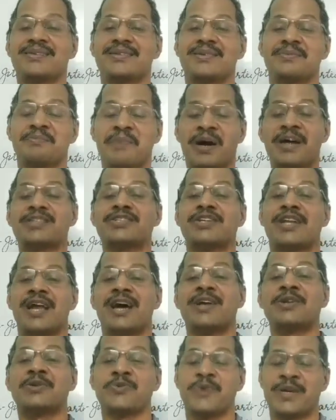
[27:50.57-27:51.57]
martial
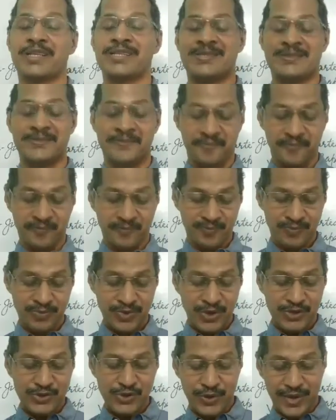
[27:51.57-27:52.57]
art works.
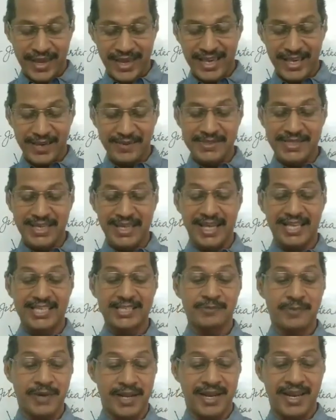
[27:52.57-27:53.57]
So he gives an
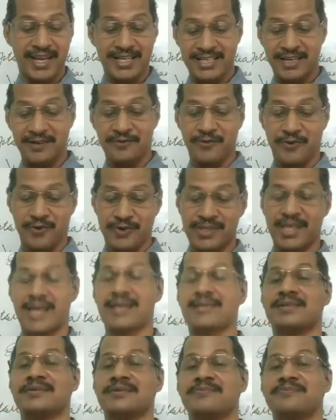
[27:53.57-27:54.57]
explanation for
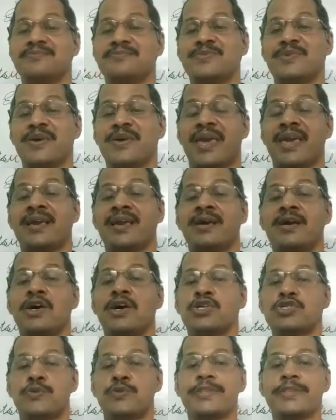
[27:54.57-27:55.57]
that. Okay.
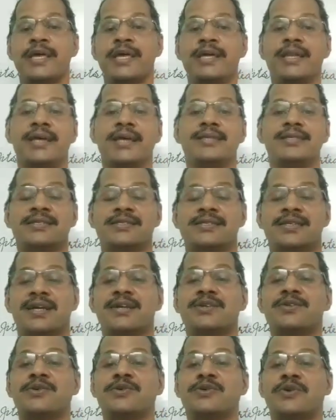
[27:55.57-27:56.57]
So with that, I just
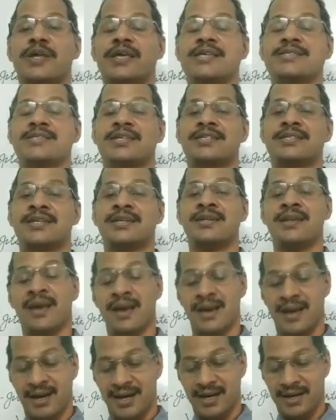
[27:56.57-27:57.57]
conclude today's session.
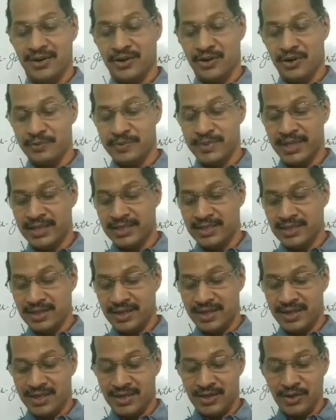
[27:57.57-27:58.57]
I hope that
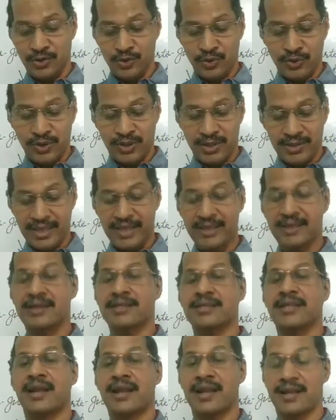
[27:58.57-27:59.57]

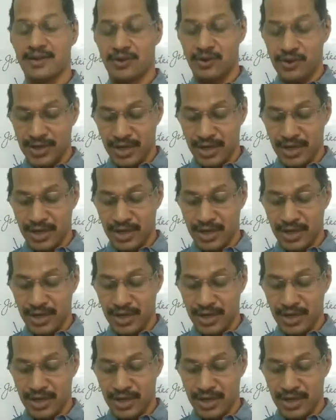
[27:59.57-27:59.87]
there are no